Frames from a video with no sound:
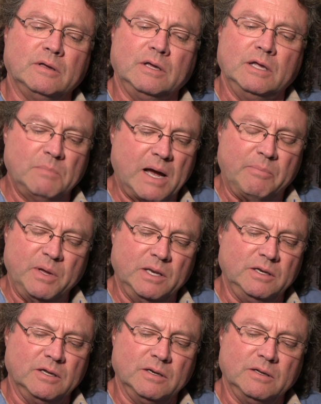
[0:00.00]
in my
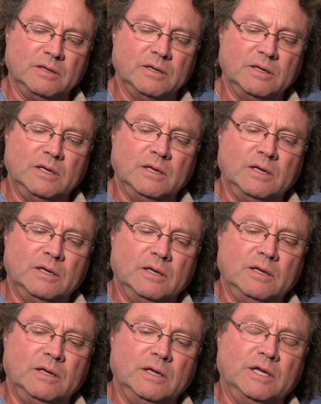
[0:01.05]
opinion,
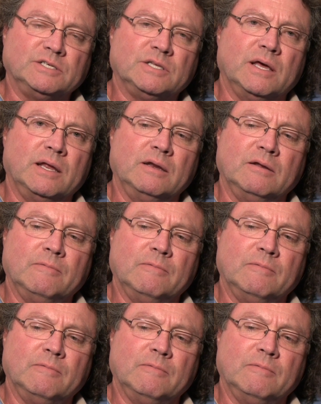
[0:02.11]
is that